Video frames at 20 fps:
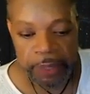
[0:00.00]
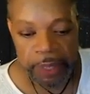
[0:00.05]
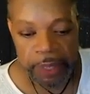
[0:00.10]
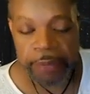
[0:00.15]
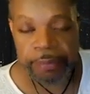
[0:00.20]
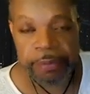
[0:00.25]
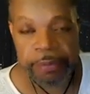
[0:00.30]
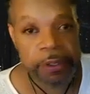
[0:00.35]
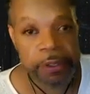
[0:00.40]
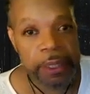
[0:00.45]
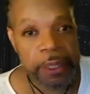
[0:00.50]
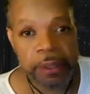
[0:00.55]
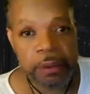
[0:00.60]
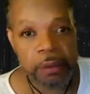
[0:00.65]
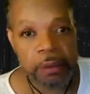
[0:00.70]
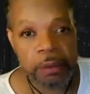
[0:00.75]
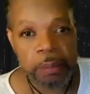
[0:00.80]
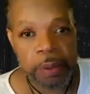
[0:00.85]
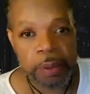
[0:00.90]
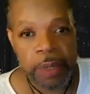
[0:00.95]
everything,
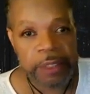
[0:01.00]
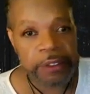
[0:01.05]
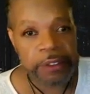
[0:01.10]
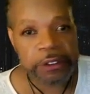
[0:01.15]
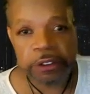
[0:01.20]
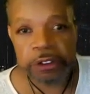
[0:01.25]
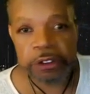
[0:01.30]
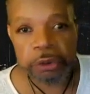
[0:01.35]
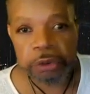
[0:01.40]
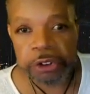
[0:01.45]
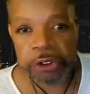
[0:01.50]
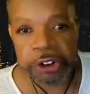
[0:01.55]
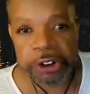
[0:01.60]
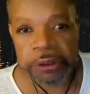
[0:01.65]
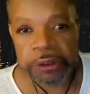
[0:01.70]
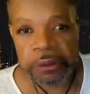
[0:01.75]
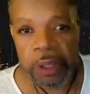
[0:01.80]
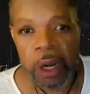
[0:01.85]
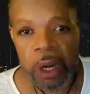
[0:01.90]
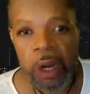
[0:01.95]

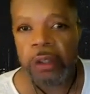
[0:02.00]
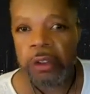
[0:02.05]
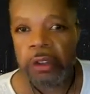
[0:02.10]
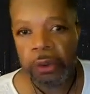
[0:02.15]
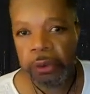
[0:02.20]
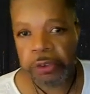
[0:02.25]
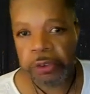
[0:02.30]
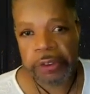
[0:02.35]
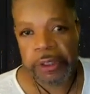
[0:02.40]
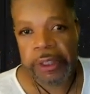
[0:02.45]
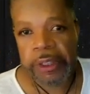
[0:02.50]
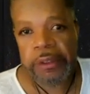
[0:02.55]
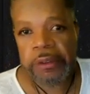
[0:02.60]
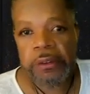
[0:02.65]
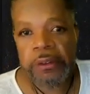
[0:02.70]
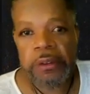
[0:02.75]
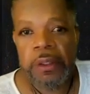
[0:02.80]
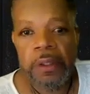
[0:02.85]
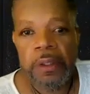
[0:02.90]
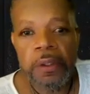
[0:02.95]
prostitution, all of those
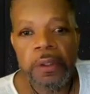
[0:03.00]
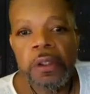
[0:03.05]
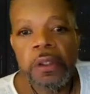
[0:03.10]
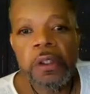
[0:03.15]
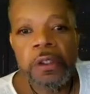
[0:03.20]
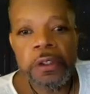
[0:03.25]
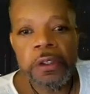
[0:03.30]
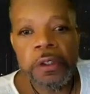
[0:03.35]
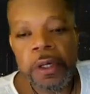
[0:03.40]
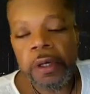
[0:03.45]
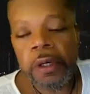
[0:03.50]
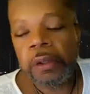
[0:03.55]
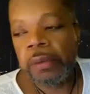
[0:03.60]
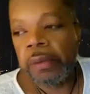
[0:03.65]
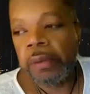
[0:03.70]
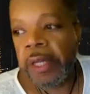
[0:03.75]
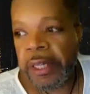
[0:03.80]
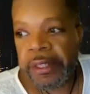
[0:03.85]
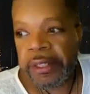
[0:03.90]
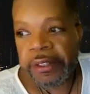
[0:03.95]
things. You
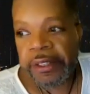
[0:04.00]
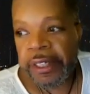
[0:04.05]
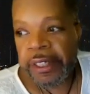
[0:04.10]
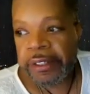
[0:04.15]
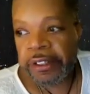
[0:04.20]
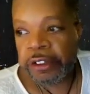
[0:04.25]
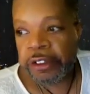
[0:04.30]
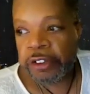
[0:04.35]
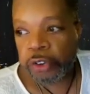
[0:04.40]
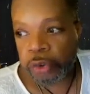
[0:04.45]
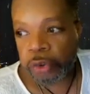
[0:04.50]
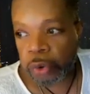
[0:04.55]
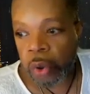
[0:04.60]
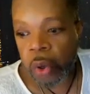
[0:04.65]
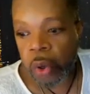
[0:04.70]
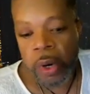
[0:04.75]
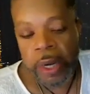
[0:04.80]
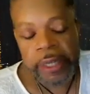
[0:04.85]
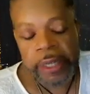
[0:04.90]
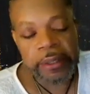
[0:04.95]
know, it
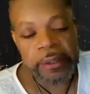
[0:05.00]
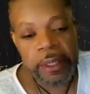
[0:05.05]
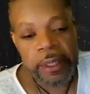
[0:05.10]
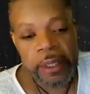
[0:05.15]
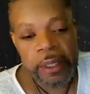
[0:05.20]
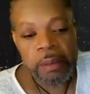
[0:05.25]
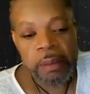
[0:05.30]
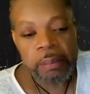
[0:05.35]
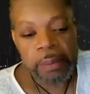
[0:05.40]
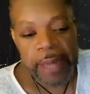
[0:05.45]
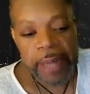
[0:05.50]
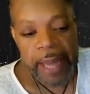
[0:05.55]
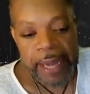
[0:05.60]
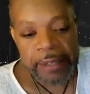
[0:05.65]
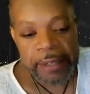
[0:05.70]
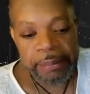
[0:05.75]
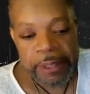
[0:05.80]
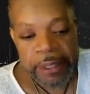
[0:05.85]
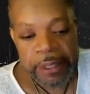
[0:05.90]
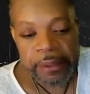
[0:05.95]
destroyed
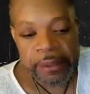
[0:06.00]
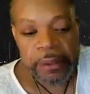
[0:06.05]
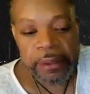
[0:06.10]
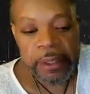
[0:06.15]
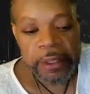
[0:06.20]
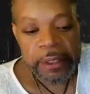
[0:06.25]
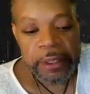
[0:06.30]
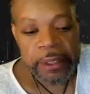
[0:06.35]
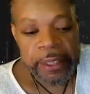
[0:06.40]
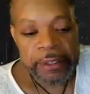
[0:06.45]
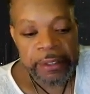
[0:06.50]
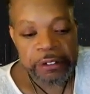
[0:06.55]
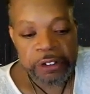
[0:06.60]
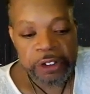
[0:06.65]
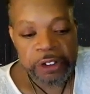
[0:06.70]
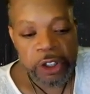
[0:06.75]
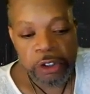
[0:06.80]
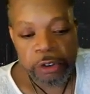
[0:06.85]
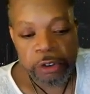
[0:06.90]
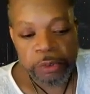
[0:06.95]
black men in
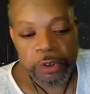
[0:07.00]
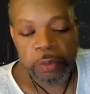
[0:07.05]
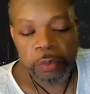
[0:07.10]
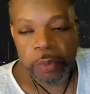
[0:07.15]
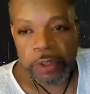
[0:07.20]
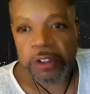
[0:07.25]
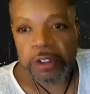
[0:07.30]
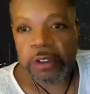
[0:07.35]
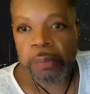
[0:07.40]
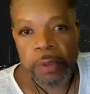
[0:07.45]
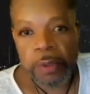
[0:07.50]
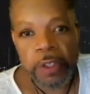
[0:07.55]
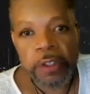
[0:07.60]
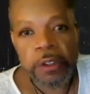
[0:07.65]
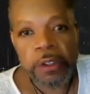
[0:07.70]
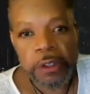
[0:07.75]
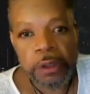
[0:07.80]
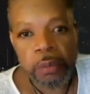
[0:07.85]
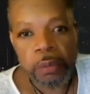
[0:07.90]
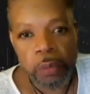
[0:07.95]
terms of what the
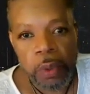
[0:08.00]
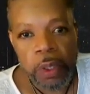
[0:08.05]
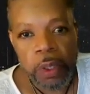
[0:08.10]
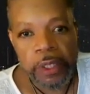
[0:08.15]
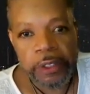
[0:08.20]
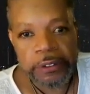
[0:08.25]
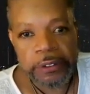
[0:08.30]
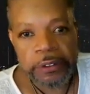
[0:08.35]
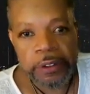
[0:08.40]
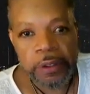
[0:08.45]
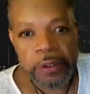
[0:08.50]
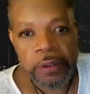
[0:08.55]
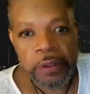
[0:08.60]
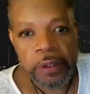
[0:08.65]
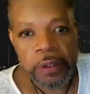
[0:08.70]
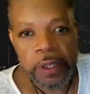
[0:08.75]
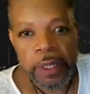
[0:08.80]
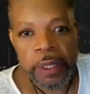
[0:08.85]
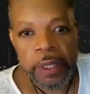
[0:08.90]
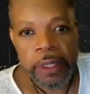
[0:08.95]
brotherhood was.
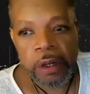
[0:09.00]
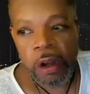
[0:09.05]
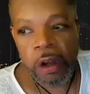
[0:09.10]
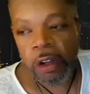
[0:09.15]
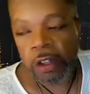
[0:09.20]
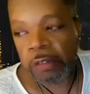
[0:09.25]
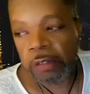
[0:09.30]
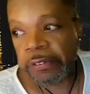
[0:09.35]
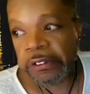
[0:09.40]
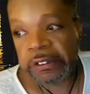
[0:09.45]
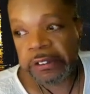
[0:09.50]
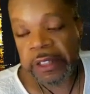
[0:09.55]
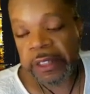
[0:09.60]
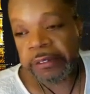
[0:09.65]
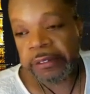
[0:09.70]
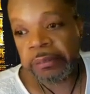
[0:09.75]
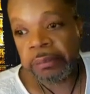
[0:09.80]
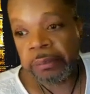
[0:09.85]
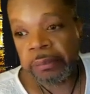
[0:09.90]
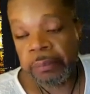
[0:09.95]
And all of a
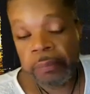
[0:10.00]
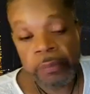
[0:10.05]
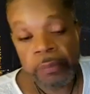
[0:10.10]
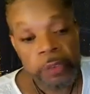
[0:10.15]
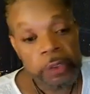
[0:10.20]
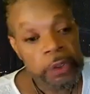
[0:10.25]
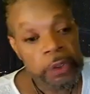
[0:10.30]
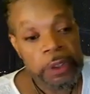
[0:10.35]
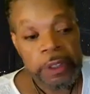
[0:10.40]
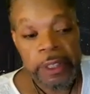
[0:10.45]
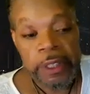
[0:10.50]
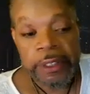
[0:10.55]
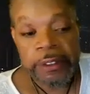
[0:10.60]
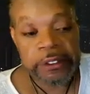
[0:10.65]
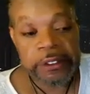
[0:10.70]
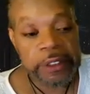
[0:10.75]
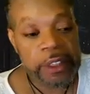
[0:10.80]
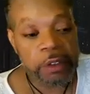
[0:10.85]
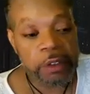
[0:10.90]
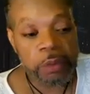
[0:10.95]
sudden,
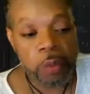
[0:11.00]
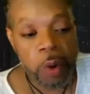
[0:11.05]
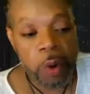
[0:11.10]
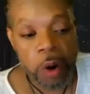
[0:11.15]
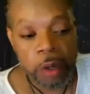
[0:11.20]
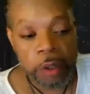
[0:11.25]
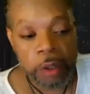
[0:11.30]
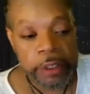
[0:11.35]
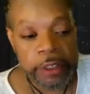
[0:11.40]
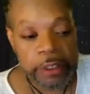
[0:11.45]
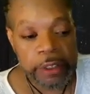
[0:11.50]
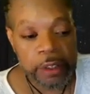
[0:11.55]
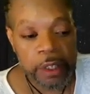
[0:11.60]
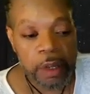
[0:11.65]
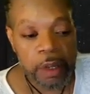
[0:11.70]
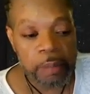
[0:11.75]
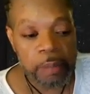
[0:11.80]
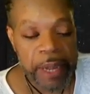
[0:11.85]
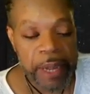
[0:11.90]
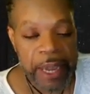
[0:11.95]
instead of
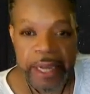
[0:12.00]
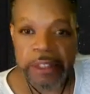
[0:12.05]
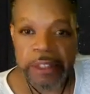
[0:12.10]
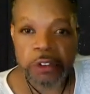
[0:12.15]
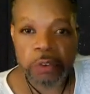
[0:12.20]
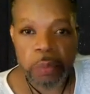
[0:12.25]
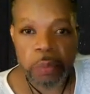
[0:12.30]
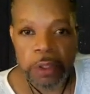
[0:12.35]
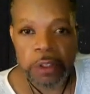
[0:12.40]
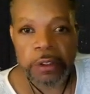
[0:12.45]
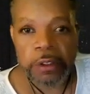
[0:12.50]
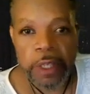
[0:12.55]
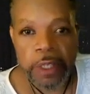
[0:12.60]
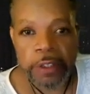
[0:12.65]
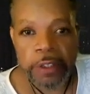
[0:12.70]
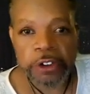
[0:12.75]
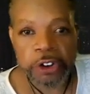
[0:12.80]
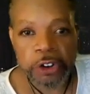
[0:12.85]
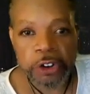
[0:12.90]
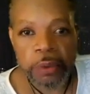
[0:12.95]
walking past one
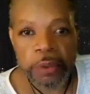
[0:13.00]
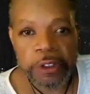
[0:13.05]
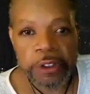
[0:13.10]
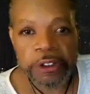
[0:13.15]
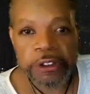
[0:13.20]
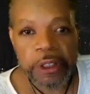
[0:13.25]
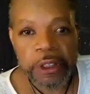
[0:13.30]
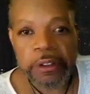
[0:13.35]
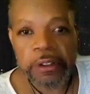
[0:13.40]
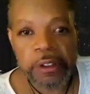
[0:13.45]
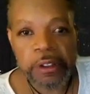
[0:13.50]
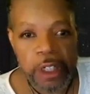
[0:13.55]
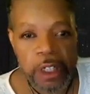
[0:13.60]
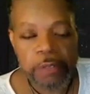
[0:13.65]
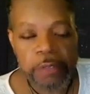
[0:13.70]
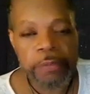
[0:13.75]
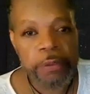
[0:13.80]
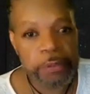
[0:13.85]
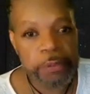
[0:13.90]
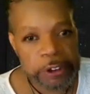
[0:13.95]
another, showing each other
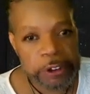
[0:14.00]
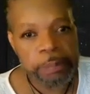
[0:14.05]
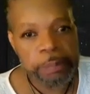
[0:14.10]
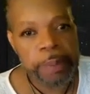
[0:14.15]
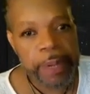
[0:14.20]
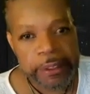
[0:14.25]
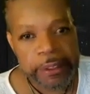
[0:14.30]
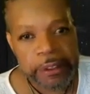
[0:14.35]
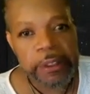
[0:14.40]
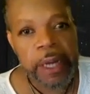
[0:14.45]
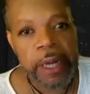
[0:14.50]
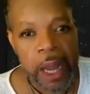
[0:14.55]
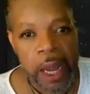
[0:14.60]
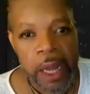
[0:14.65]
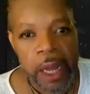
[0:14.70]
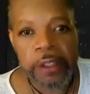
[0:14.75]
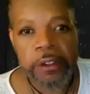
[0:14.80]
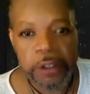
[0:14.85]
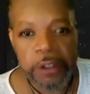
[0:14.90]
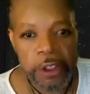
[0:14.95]
love and respect and
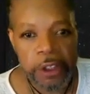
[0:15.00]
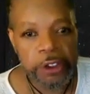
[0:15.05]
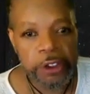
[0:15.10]
honor,